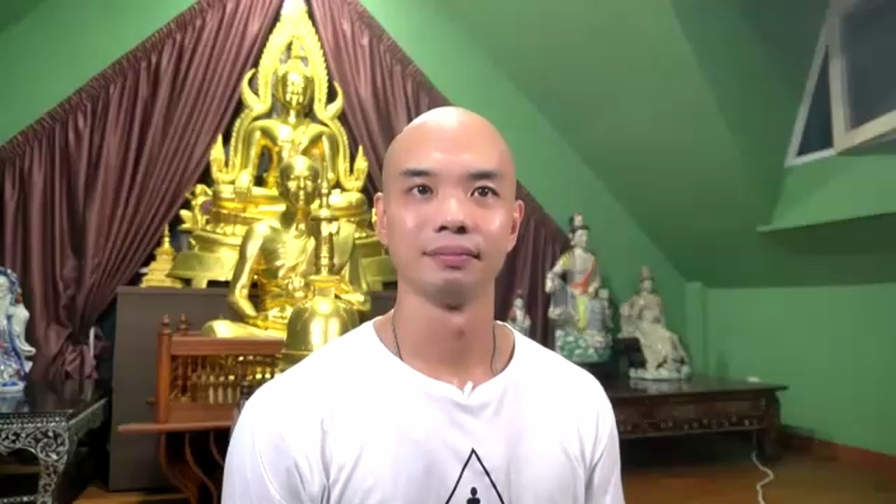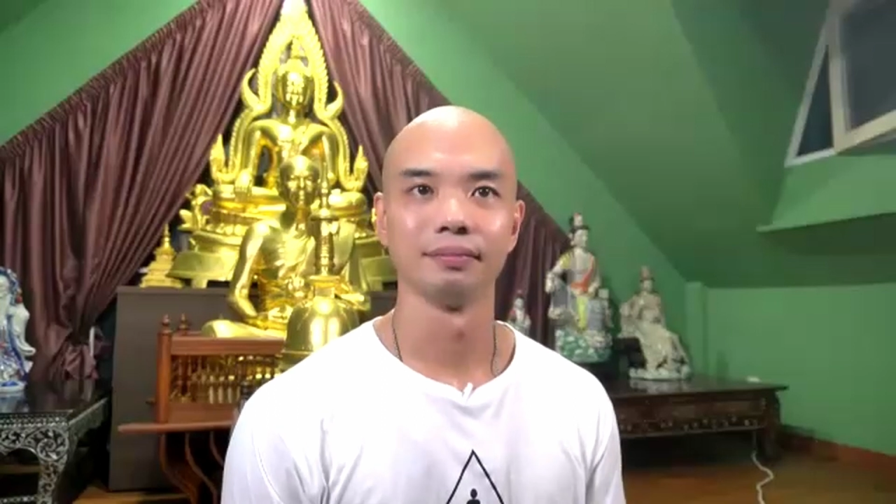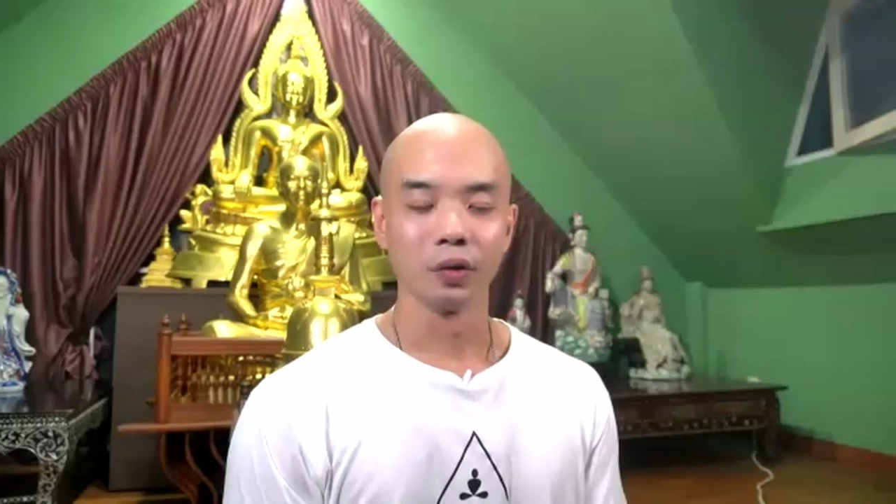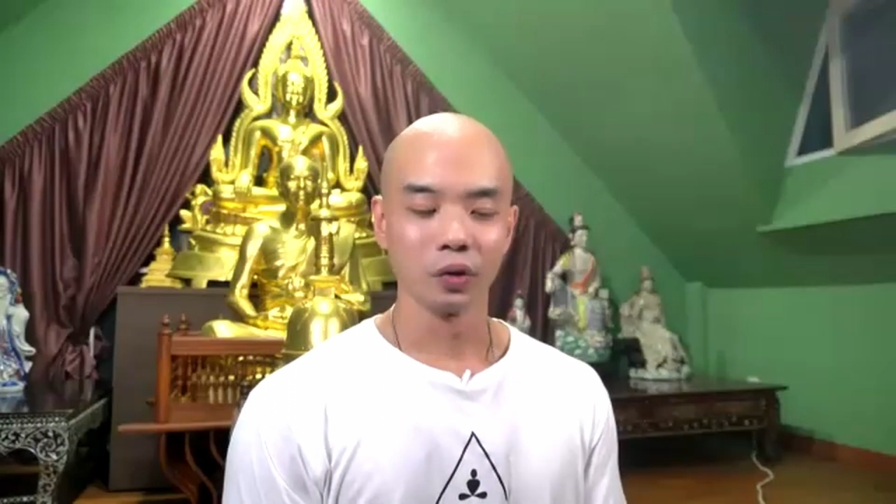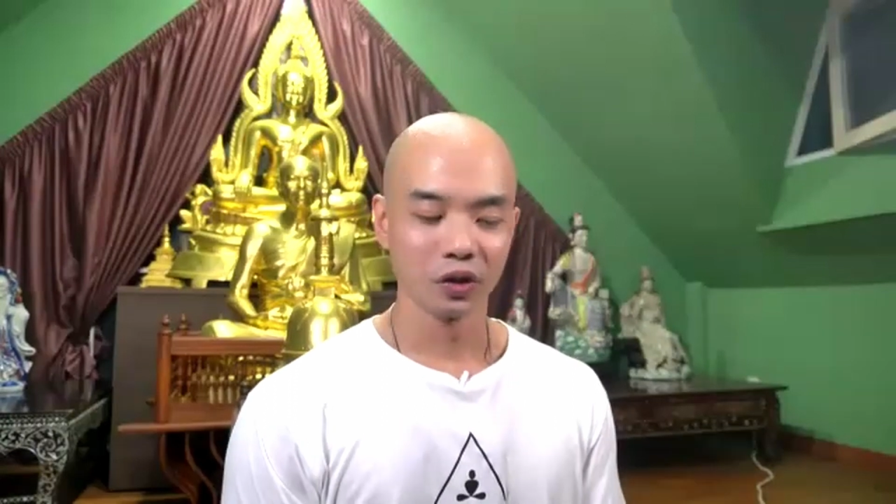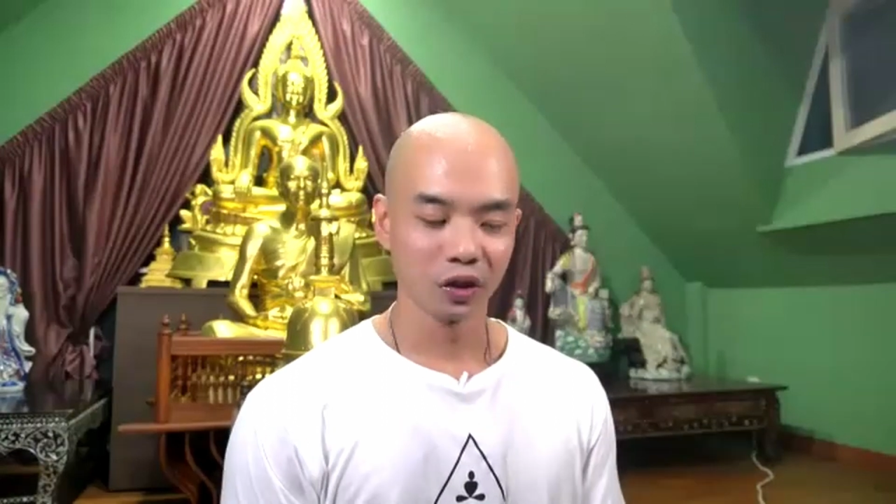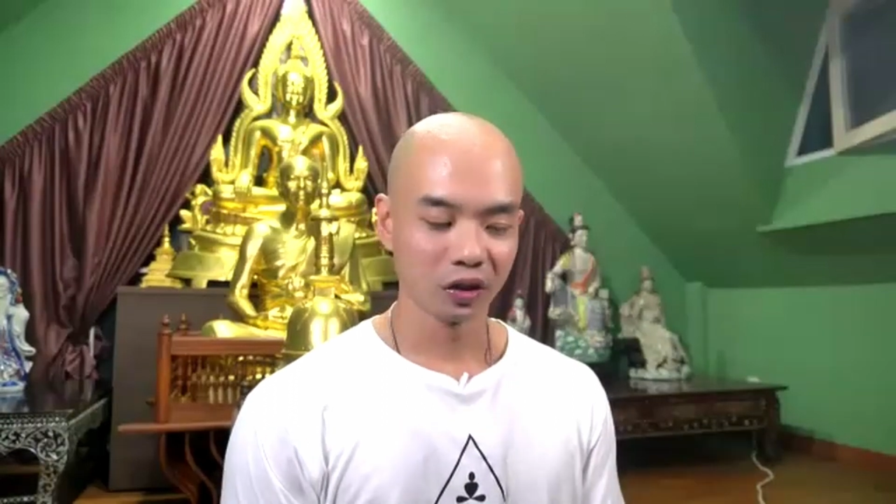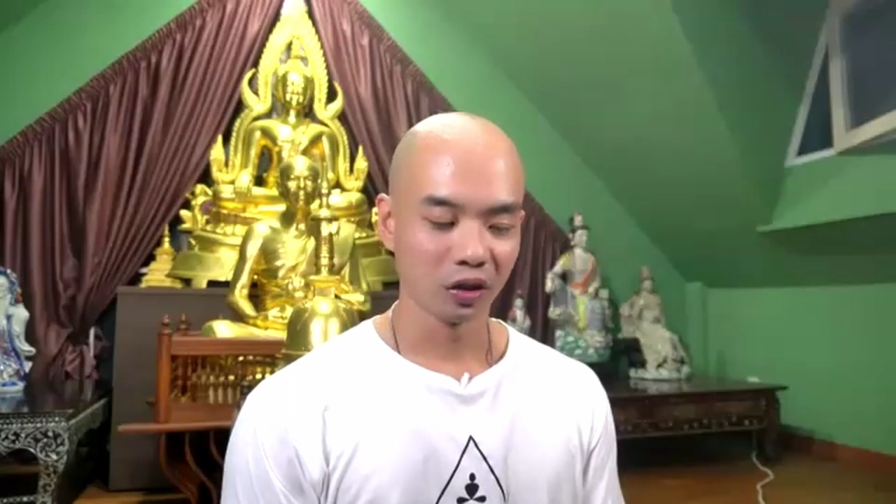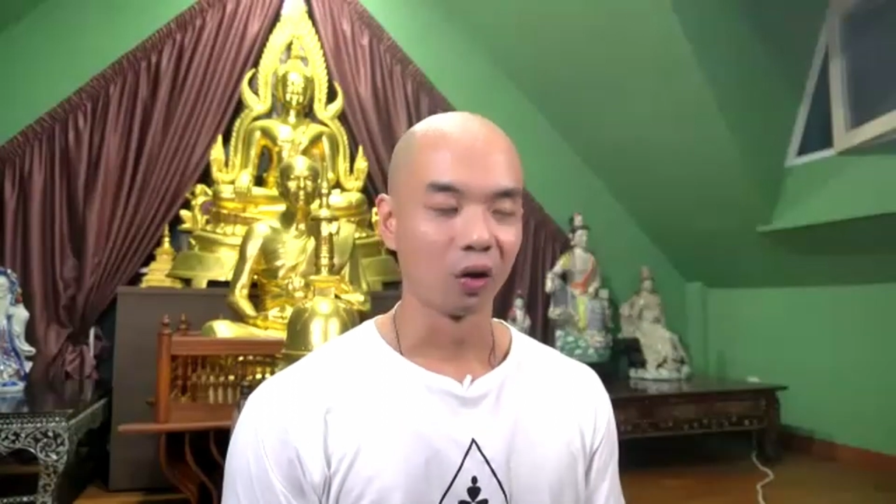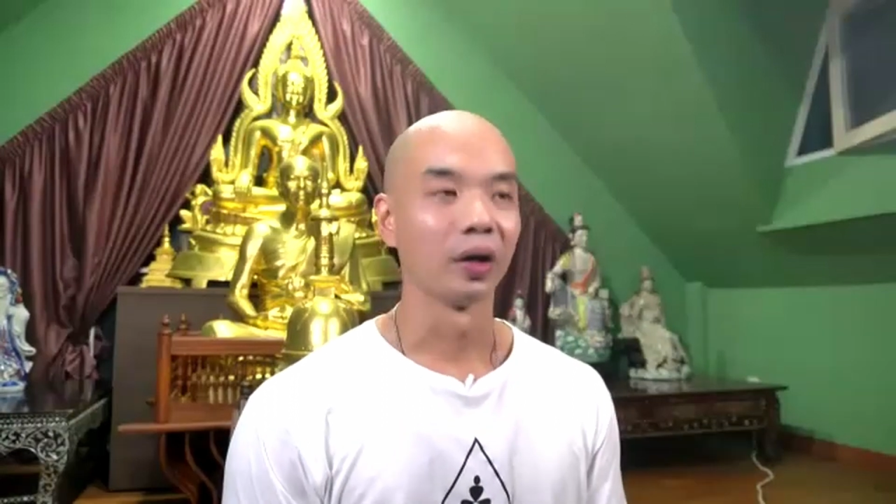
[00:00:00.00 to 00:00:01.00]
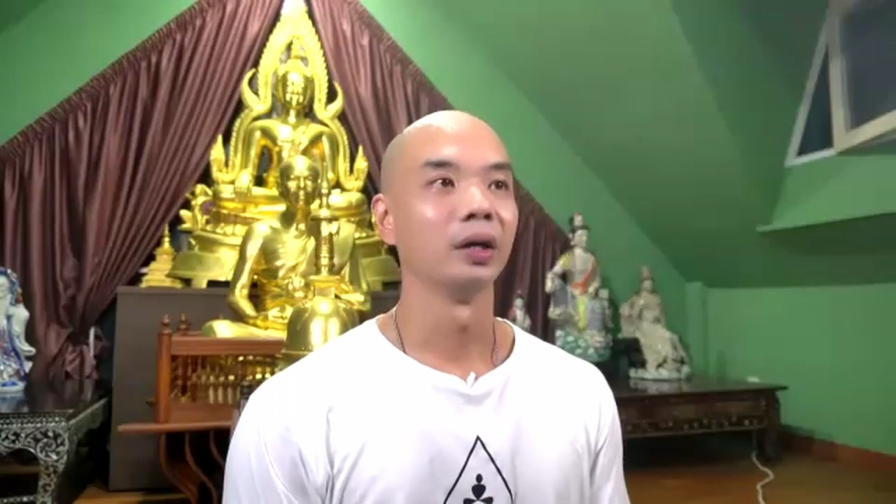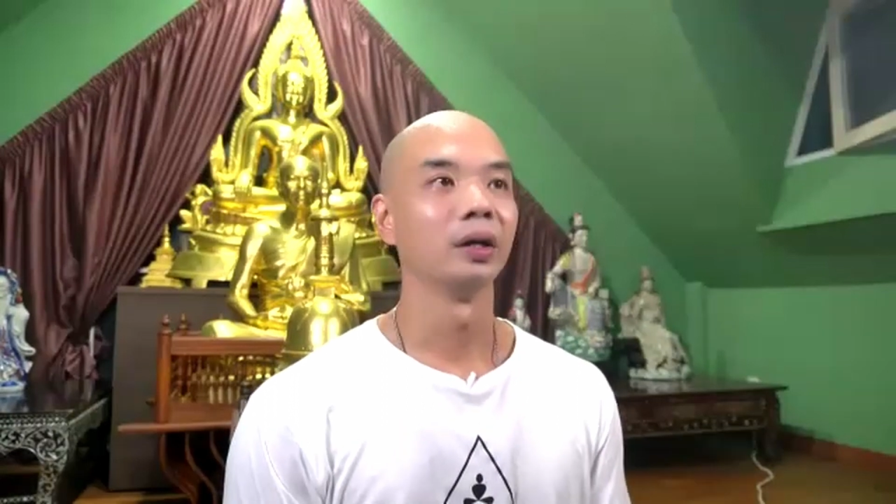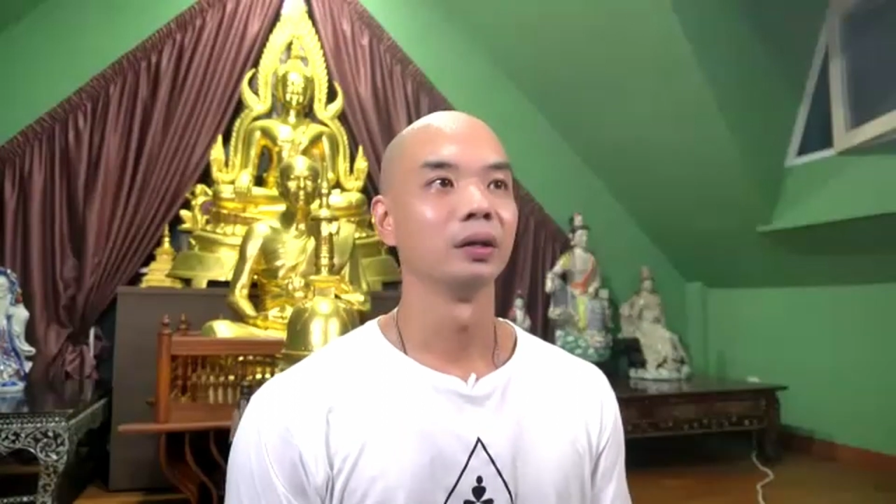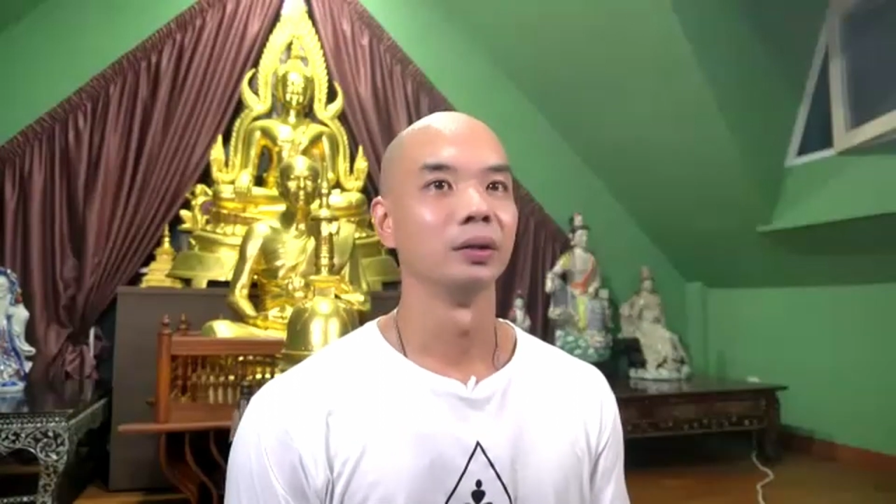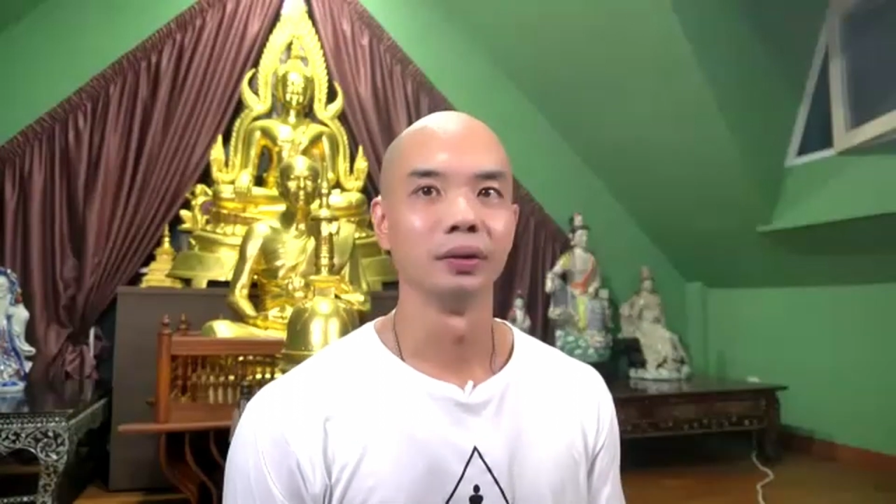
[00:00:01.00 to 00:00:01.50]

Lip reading: I was just talking